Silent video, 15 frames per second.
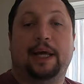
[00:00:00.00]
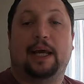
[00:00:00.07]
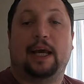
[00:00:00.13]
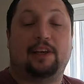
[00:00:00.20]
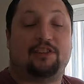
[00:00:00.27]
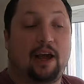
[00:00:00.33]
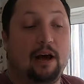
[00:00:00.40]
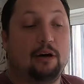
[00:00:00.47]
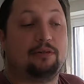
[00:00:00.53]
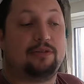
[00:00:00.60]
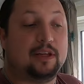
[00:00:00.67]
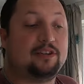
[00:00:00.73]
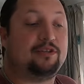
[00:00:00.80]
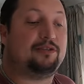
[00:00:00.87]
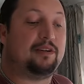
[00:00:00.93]
His health
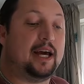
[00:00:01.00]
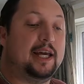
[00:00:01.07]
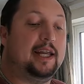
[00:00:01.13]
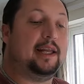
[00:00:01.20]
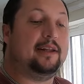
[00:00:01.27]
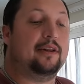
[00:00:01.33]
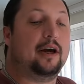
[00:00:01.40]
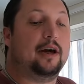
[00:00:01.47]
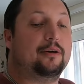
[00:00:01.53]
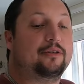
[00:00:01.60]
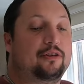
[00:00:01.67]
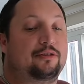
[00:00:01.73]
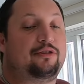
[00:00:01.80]
is failing, though, as I've